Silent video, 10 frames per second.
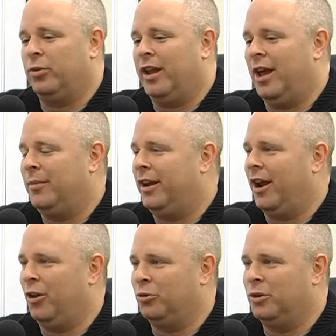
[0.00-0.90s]
we can't be
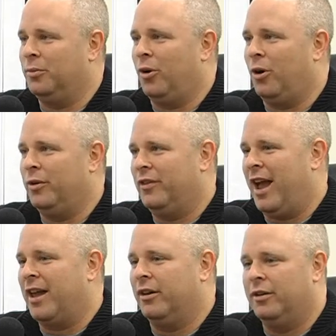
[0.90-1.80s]
careless with the ball. We've
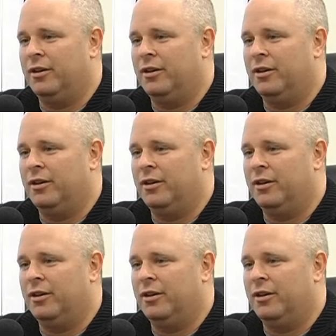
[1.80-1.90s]
got to,